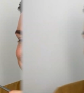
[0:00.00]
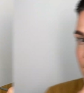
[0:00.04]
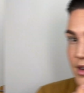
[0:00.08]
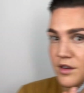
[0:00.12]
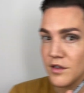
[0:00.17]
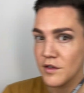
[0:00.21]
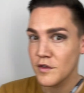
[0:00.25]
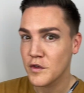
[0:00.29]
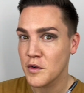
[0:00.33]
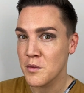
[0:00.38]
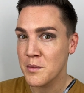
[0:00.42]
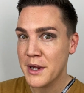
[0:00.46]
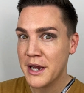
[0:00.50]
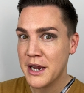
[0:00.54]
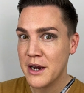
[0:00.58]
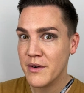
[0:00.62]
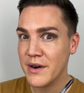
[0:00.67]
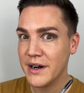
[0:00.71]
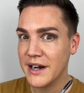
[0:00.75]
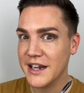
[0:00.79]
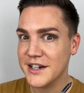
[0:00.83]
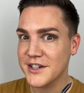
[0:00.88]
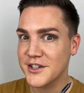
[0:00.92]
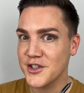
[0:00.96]
From here, I
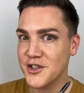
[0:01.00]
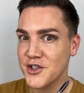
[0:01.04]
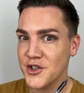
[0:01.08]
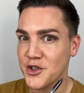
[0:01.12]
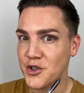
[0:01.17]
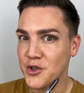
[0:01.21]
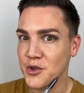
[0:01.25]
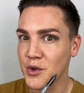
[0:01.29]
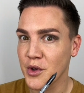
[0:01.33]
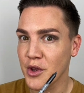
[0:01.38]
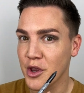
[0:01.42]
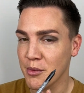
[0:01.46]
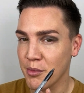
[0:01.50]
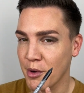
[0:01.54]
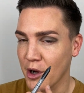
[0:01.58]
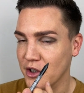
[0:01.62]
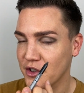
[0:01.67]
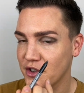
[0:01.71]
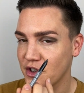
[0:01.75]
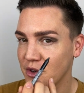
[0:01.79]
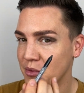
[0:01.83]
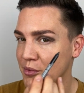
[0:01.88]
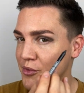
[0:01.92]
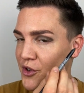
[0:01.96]
like to do the
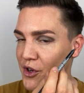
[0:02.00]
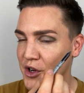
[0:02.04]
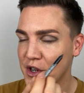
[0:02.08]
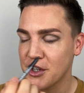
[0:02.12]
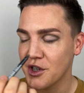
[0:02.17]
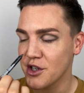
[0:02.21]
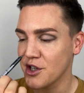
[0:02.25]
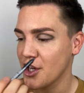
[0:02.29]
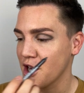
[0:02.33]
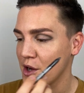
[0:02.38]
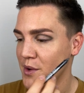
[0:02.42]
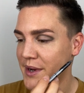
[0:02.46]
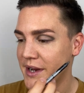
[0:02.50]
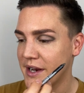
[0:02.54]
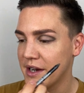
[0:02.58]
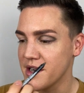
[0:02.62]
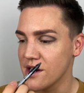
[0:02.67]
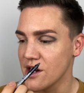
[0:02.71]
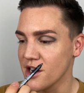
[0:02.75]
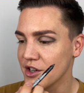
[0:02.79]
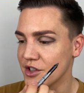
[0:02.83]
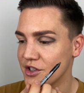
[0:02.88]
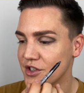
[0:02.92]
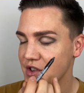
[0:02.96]
bottom, so you can go in
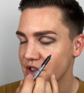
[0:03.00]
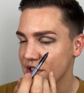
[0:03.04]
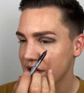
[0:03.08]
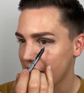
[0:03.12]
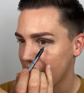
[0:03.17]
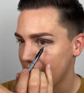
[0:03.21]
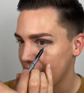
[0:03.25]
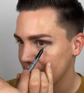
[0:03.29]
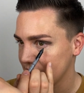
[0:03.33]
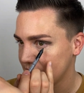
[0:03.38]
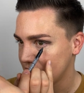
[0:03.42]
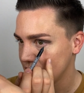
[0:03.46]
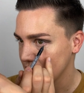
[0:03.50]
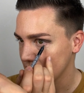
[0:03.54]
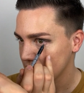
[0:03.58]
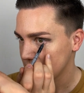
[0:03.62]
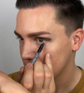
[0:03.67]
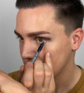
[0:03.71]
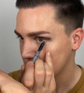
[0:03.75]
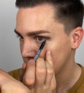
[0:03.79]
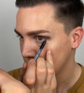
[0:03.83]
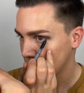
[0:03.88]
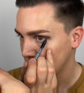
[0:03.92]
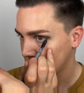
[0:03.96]
under the eye just
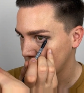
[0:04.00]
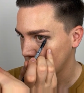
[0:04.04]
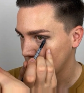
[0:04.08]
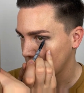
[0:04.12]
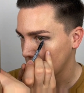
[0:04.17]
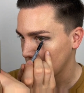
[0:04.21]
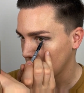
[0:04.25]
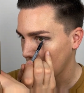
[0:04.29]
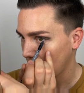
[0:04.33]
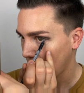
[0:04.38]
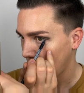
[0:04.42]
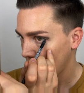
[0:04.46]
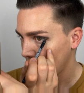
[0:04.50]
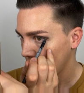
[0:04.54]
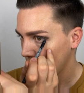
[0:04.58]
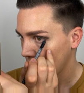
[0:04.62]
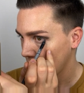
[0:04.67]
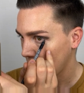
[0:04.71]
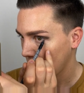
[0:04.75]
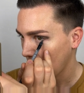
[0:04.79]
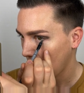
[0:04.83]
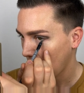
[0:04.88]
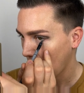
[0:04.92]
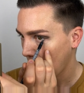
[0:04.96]
as much as you'd
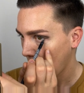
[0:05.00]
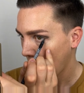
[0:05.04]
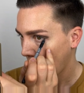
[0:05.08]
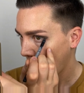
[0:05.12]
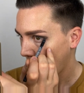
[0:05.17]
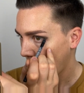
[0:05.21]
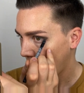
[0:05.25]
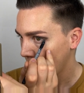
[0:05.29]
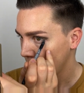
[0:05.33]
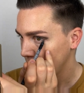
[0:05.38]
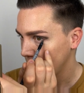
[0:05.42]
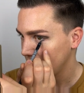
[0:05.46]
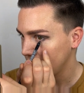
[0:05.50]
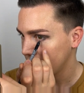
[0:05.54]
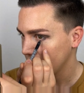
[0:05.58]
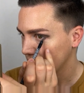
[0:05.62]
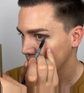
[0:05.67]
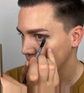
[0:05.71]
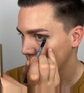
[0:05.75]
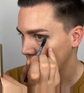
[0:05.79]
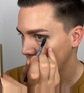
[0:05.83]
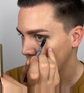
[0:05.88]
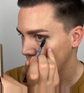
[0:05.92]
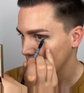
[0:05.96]
like. I'm leaving
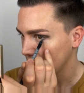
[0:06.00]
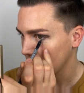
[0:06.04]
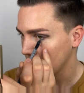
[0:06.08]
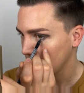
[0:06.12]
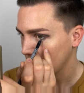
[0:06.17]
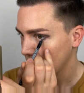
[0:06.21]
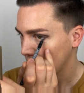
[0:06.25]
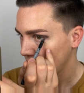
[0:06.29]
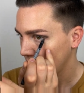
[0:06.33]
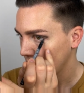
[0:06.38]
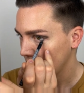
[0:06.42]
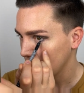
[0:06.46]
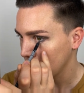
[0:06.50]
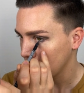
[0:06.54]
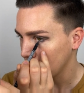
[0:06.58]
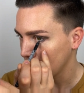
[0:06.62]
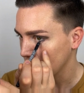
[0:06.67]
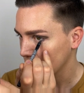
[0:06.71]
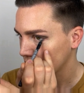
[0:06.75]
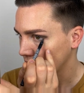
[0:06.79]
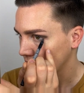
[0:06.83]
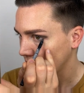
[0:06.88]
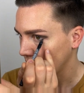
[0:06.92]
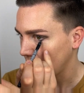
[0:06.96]
the inner
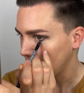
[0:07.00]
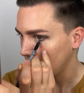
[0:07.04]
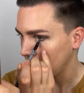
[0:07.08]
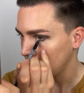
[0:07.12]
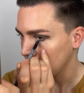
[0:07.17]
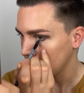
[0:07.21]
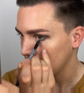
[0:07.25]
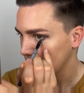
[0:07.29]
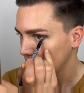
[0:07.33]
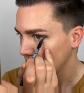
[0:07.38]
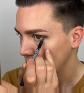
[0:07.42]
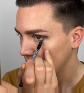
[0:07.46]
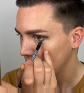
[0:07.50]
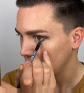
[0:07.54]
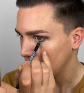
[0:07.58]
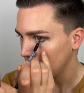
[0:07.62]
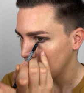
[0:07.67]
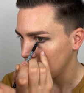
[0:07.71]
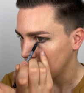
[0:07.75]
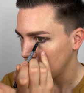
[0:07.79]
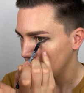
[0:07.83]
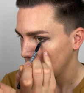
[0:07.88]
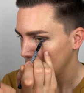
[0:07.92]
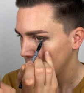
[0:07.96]
waterline.
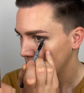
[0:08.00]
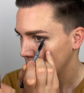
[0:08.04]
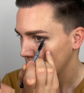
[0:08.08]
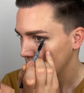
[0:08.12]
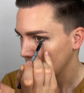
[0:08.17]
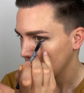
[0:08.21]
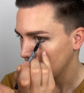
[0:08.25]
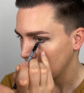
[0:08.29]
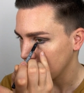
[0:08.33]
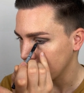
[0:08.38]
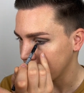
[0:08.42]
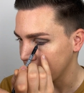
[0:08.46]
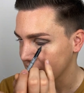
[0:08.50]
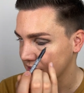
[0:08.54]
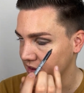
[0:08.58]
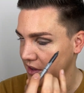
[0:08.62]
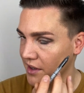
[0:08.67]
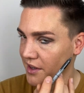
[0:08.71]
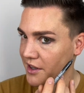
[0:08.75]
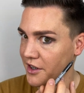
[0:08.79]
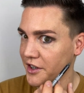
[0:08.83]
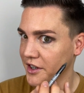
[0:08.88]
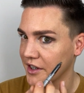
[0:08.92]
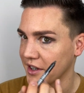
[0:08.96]
I mean, it's
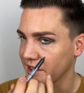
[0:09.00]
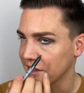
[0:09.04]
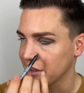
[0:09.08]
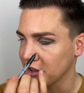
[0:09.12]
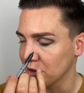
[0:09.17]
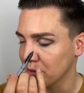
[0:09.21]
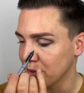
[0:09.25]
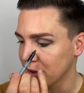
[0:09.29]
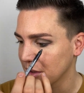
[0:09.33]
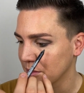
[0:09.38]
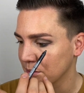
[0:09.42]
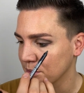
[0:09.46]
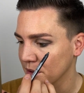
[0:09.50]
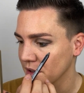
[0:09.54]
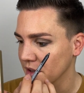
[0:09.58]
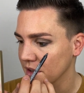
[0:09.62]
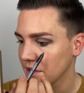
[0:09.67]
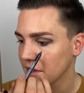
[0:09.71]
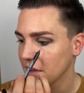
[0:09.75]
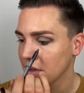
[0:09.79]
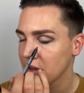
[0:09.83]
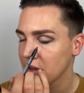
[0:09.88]
going on a little bit, but